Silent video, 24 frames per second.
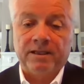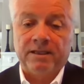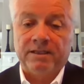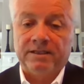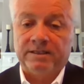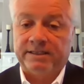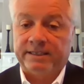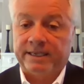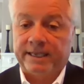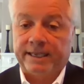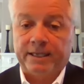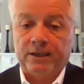
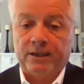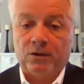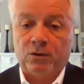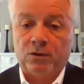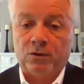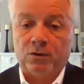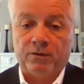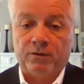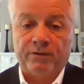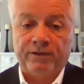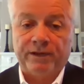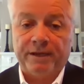
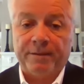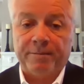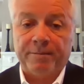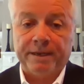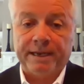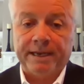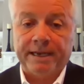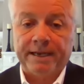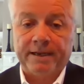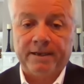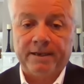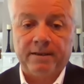Stakeholder
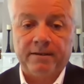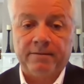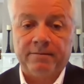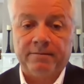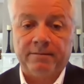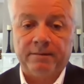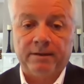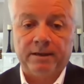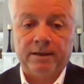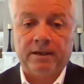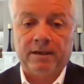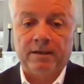feedback,
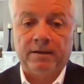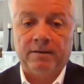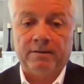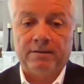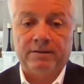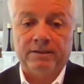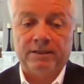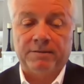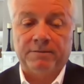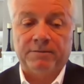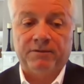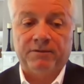
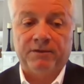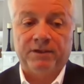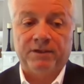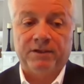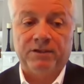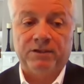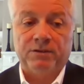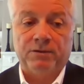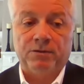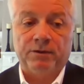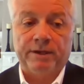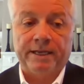some of
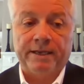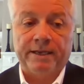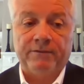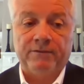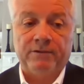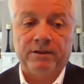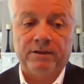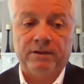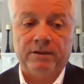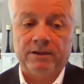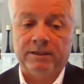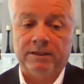this you won't have
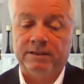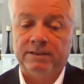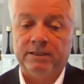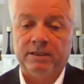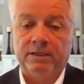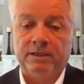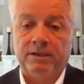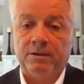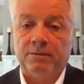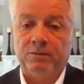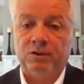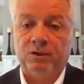to listen
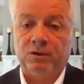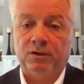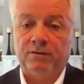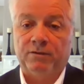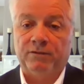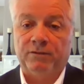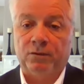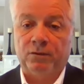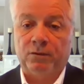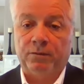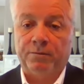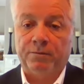and observe
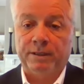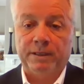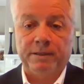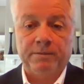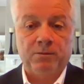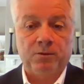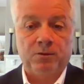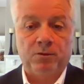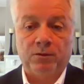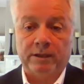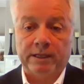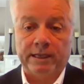for.
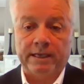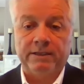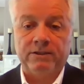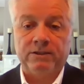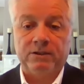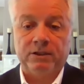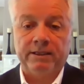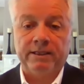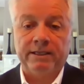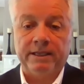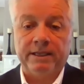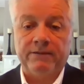People will
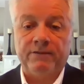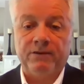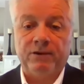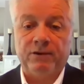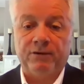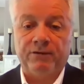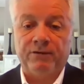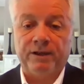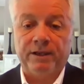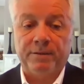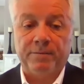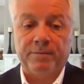actually give you
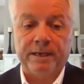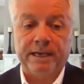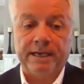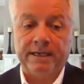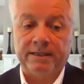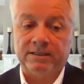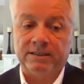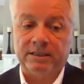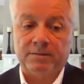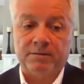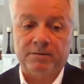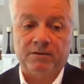feedback.
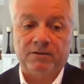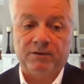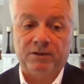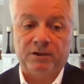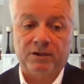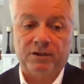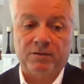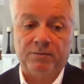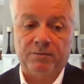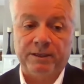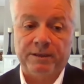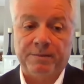Some of it
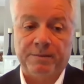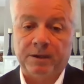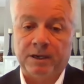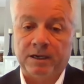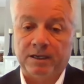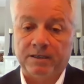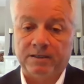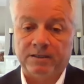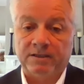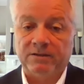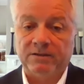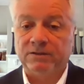could be
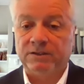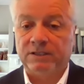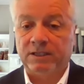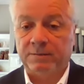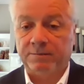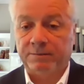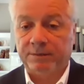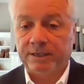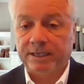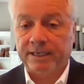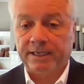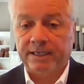positive,
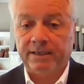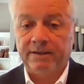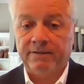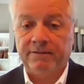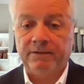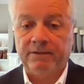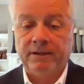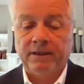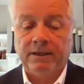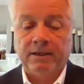some negative,